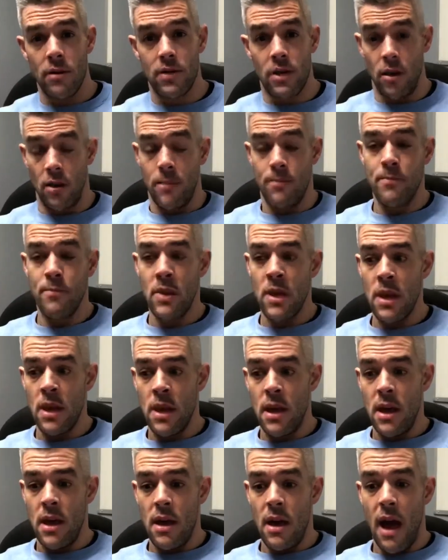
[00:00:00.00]
So
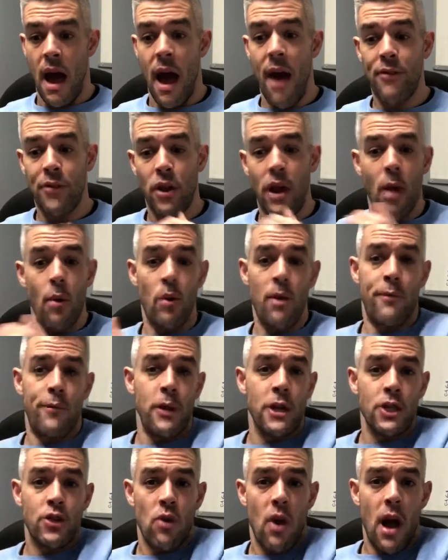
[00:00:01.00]
after that one
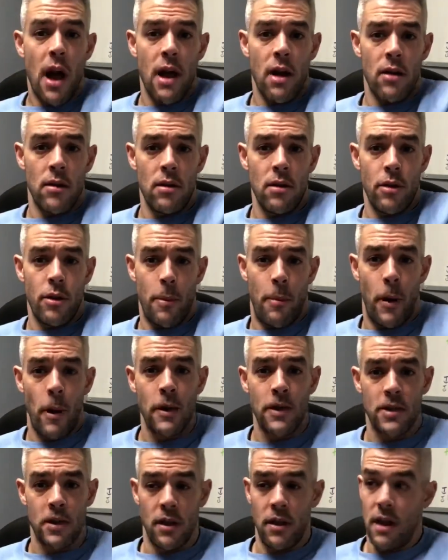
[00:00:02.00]
free trial, the
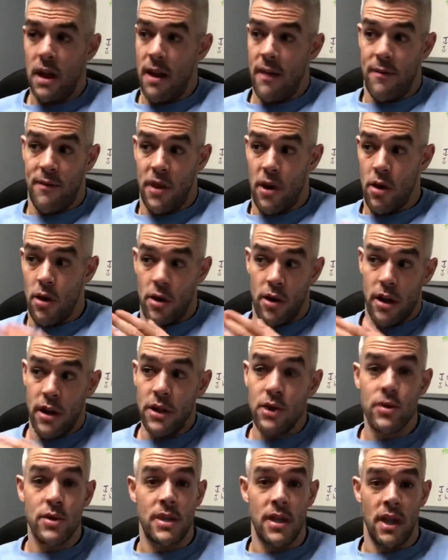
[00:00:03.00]
person, if they're
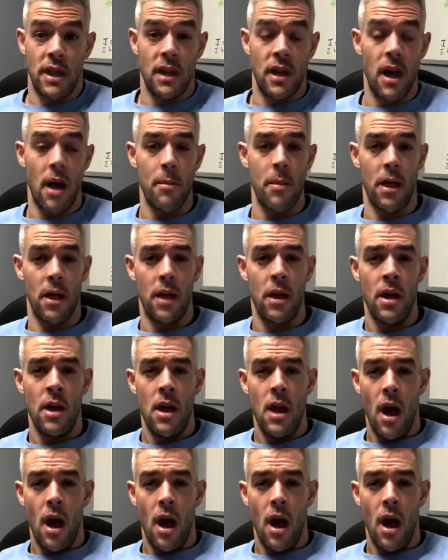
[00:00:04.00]
interested in coming,